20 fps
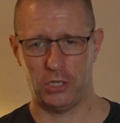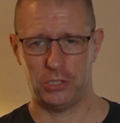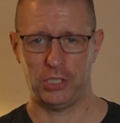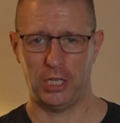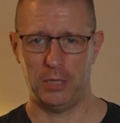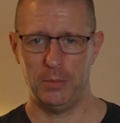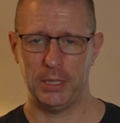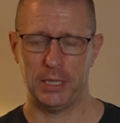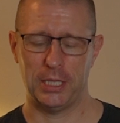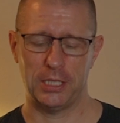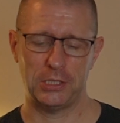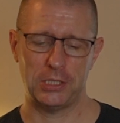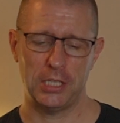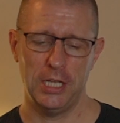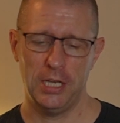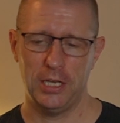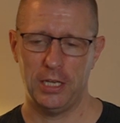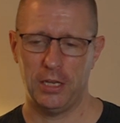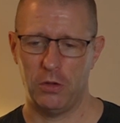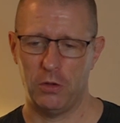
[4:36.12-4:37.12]
assignment list.
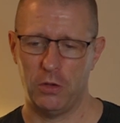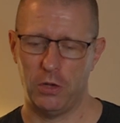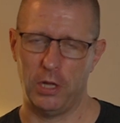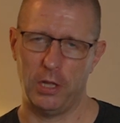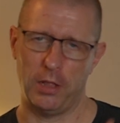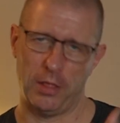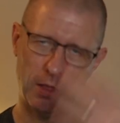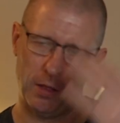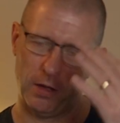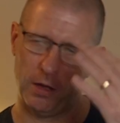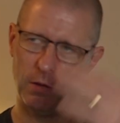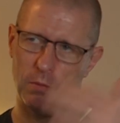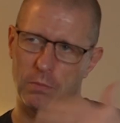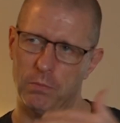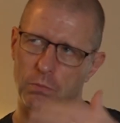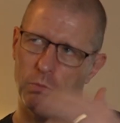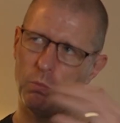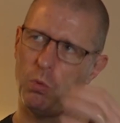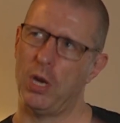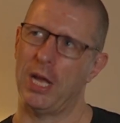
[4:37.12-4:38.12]
Now,
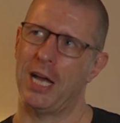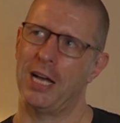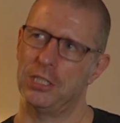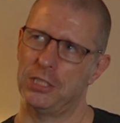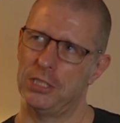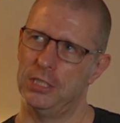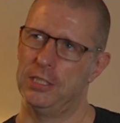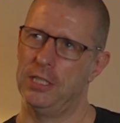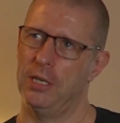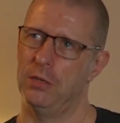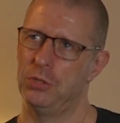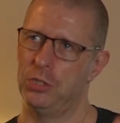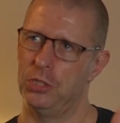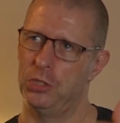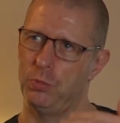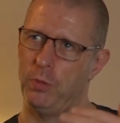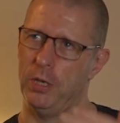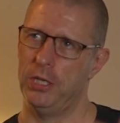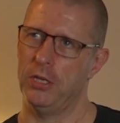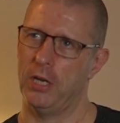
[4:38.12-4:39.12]
what it actually tells you
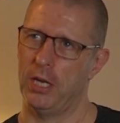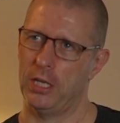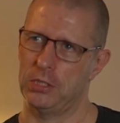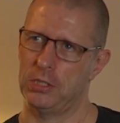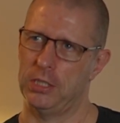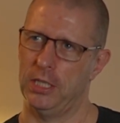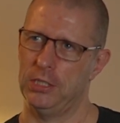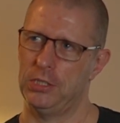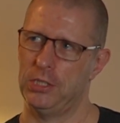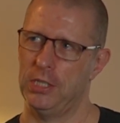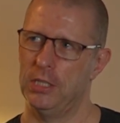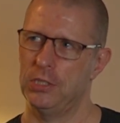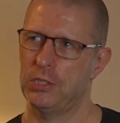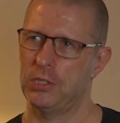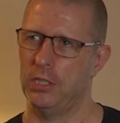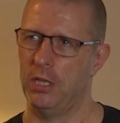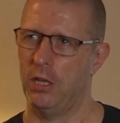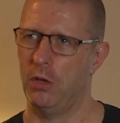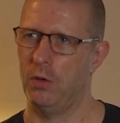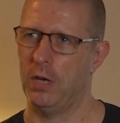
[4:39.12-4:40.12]
is when your next lesson
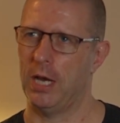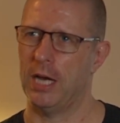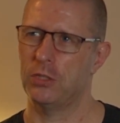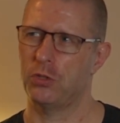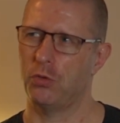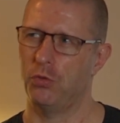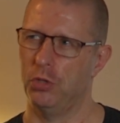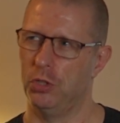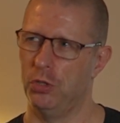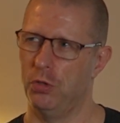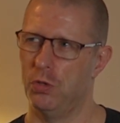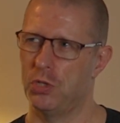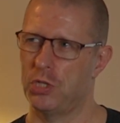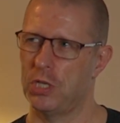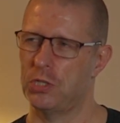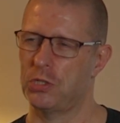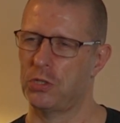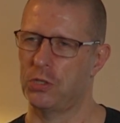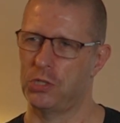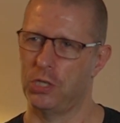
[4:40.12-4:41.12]
is. Now, I don't really use
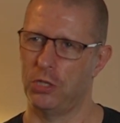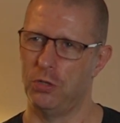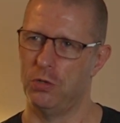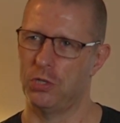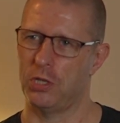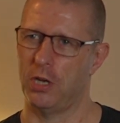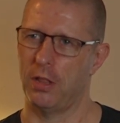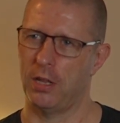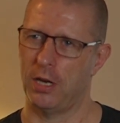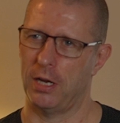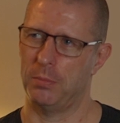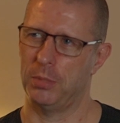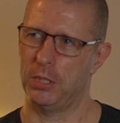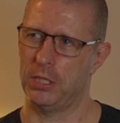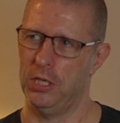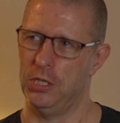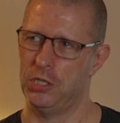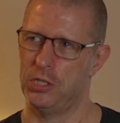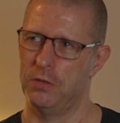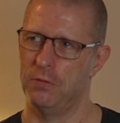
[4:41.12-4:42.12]
this because I use another
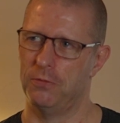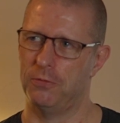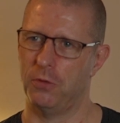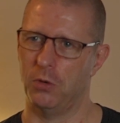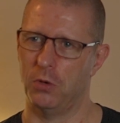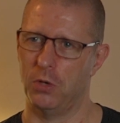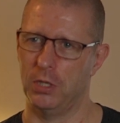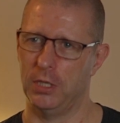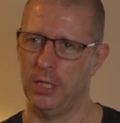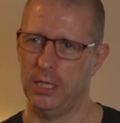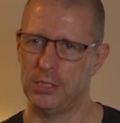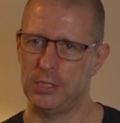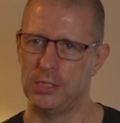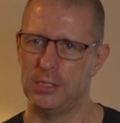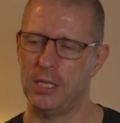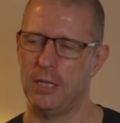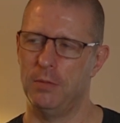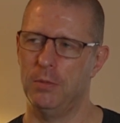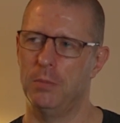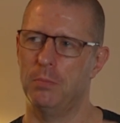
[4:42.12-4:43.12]
application for lesson
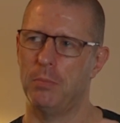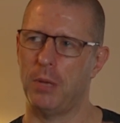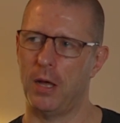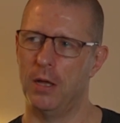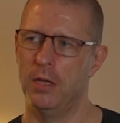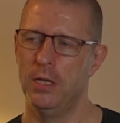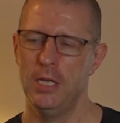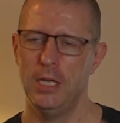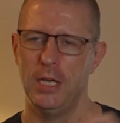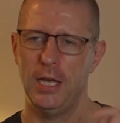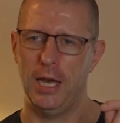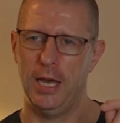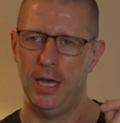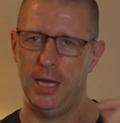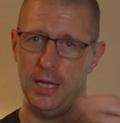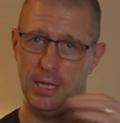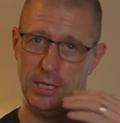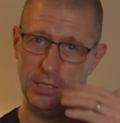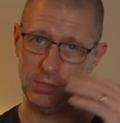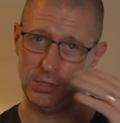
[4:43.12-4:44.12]
timing, but
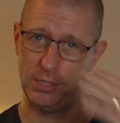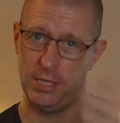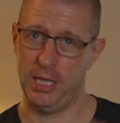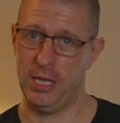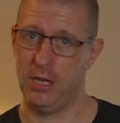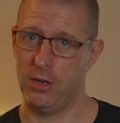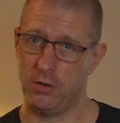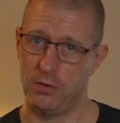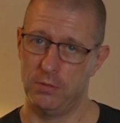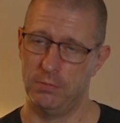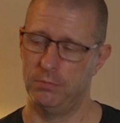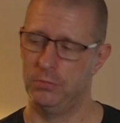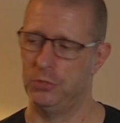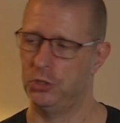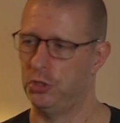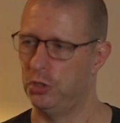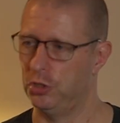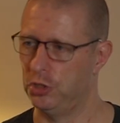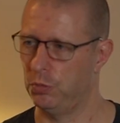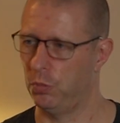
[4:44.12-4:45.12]
it's there
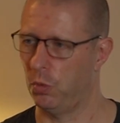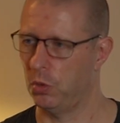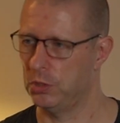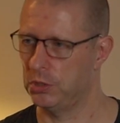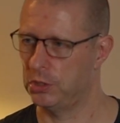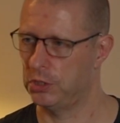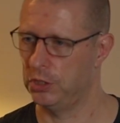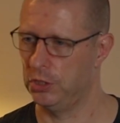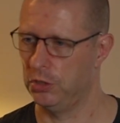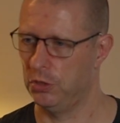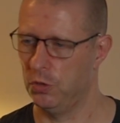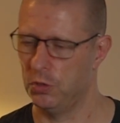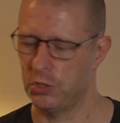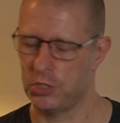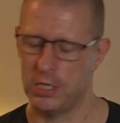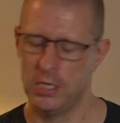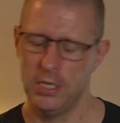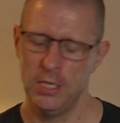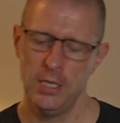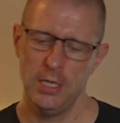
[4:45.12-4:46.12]
should you want to use
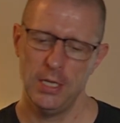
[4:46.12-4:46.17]
it.